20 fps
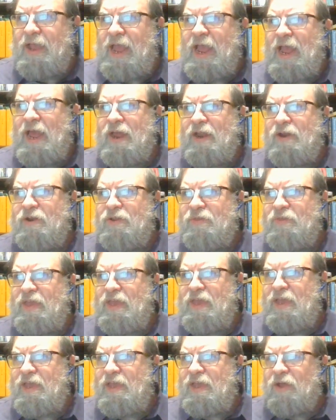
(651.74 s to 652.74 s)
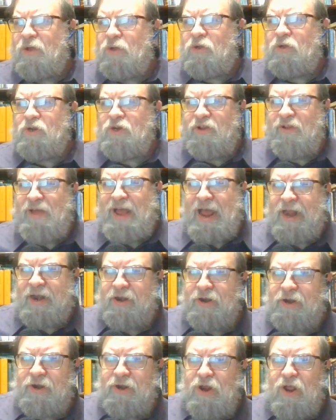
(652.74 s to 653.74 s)
and the Old
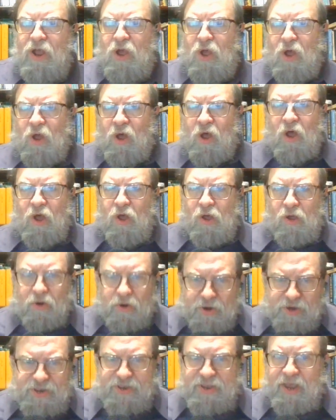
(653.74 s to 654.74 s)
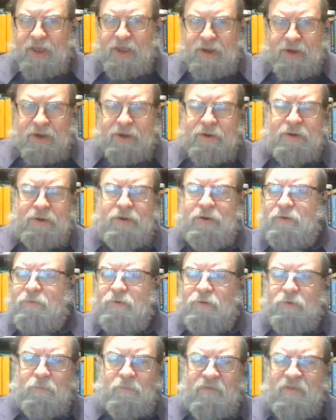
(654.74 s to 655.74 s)
Latin all are
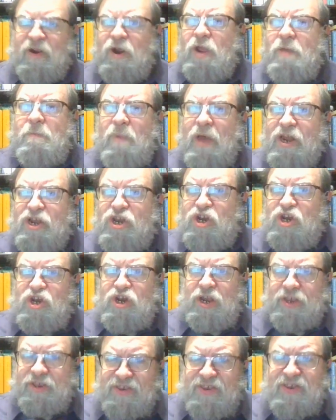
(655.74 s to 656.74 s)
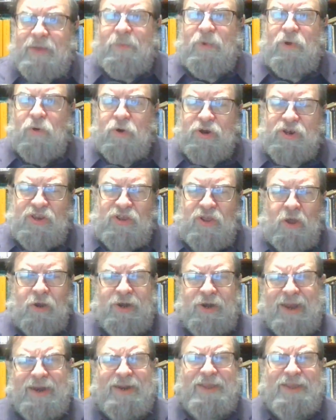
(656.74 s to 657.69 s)
singing very much a similar song. Not